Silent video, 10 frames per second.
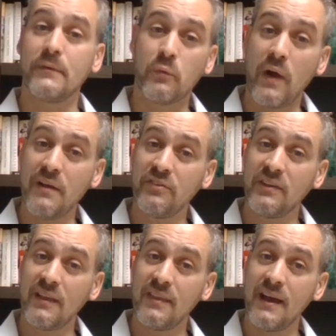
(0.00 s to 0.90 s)
Rife
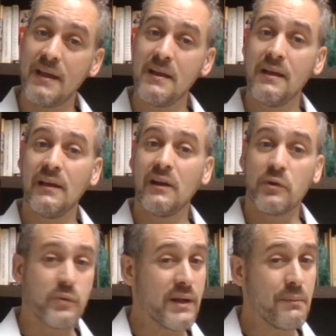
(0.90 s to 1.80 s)
said that.
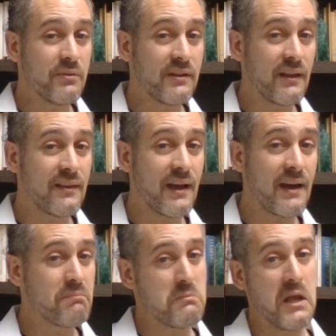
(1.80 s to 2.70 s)
Ream said
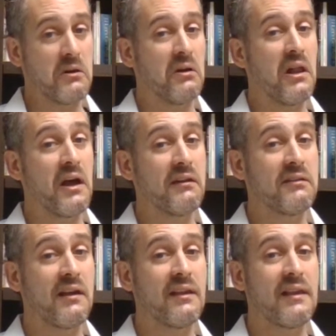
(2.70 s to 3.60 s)
that. Enderlein
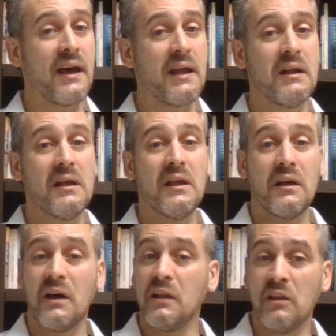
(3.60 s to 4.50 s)
said that.
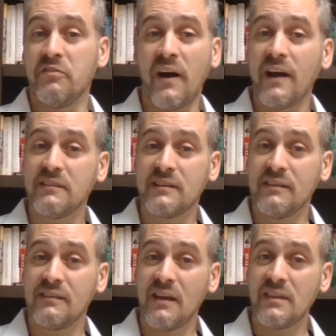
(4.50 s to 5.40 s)
Lavotsky
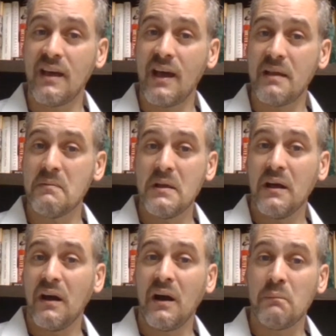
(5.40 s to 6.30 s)
said that.
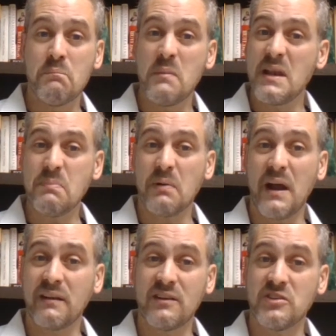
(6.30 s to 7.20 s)
Many
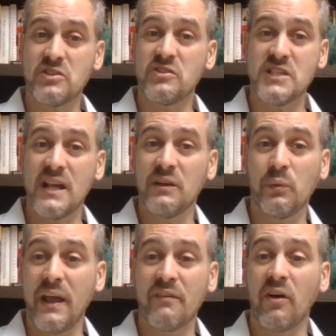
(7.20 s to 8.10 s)
practitioners said that
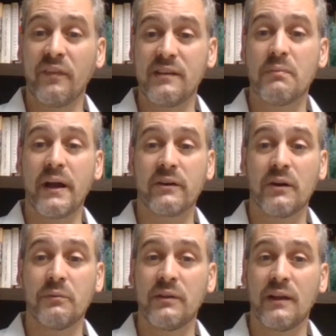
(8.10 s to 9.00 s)
we have all these
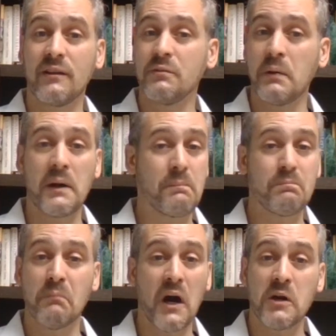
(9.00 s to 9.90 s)
microbes in us. But
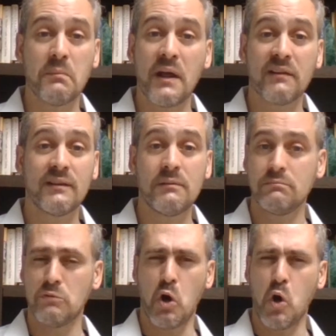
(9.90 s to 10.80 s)
modern medicine,
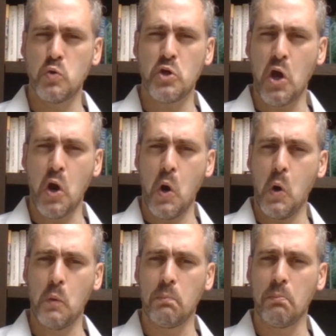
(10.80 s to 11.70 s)
oh
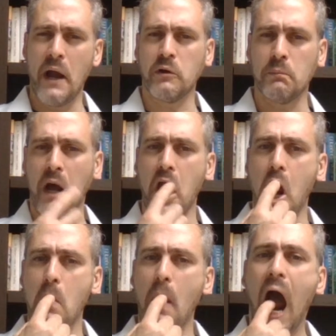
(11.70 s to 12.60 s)
no,
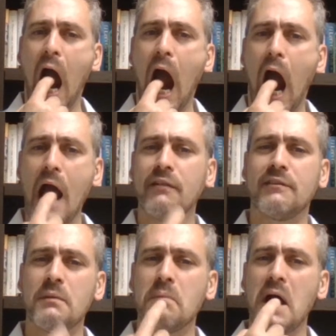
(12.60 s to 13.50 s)
microbiome. It's
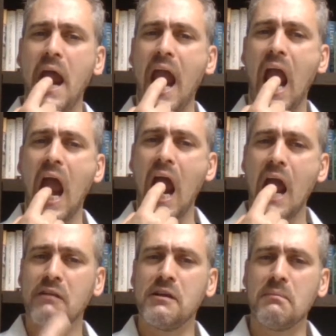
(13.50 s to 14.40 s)

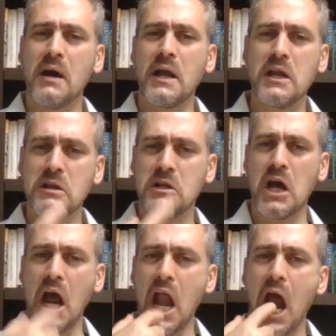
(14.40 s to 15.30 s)
in my
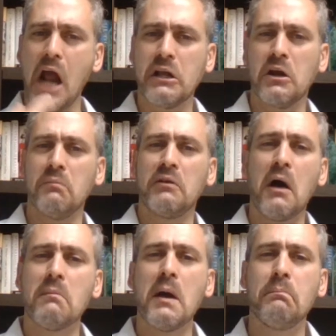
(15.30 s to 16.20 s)
gut, comes
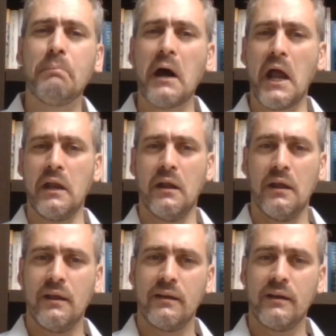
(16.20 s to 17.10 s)
out my butt.
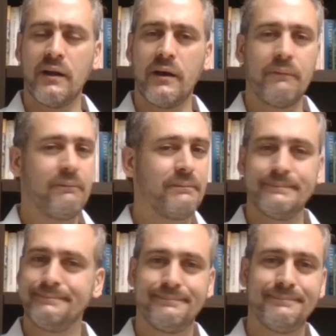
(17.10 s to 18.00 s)
You know,
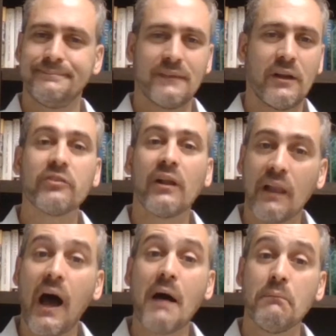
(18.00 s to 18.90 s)
there's a
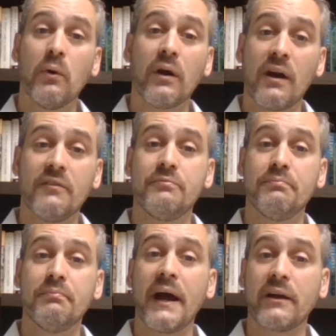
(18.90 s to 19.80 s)
lot more of
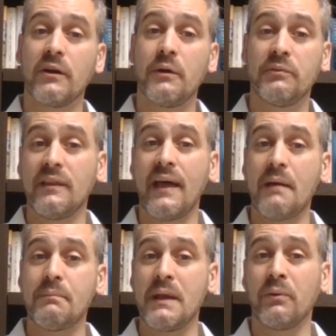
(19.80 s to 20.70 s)
microbes than
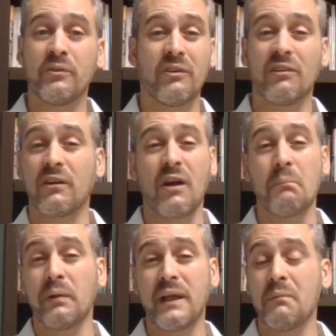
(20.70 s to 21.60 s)
that, people. Just look
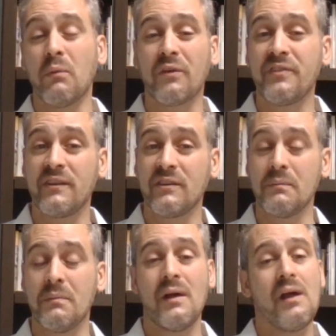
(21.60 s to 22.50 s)
up
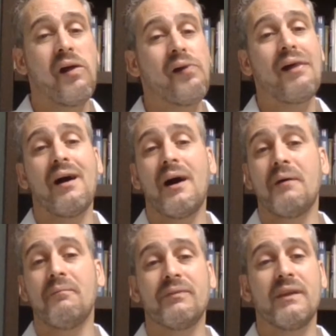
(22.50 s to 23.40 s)
pleomorphism.
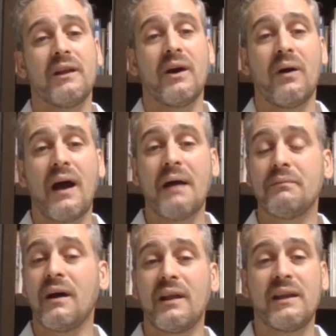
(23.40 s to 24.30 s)
I'm
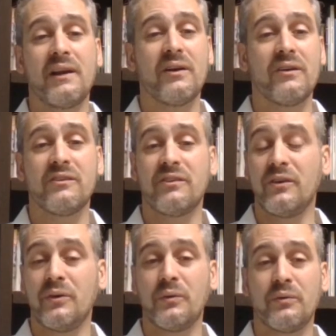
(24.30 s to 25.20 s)
not here
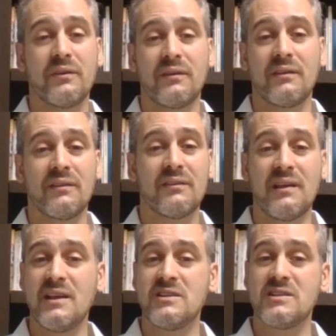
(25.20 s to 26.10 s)
to
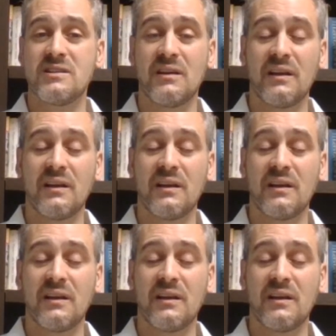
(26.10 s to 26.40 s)
teach,